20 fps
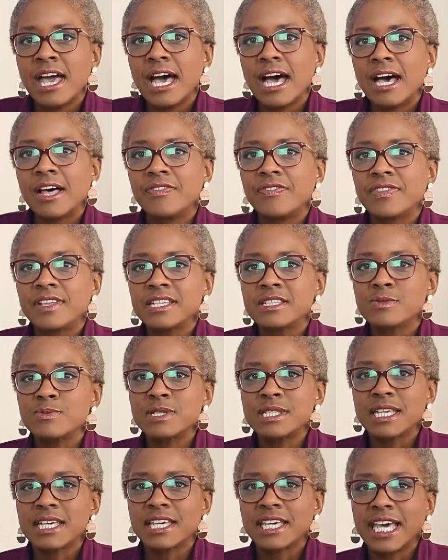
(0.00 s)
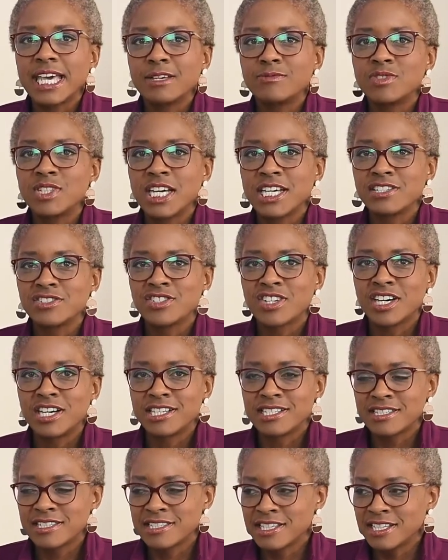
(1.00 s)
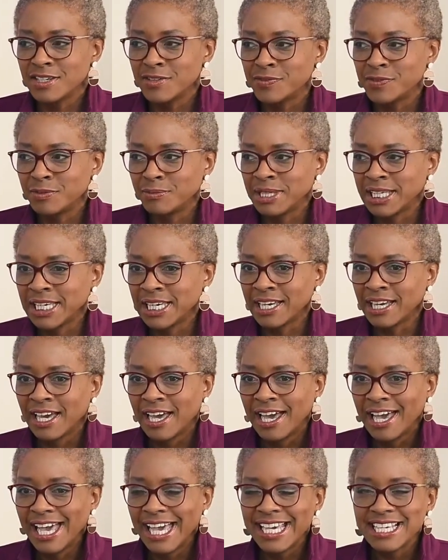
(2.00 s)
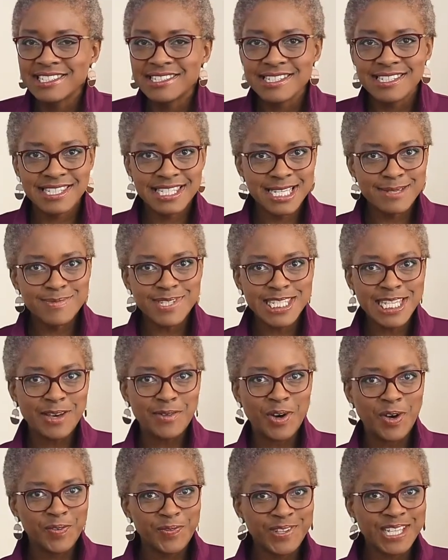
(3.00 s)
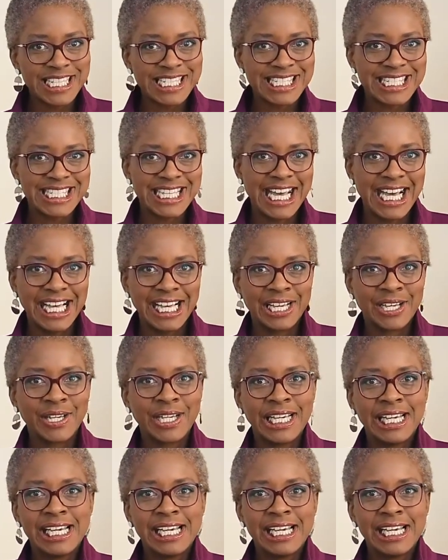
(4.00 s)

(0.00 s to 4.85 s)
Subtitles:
And this was a game changer idea for me. It just seems so obvious now.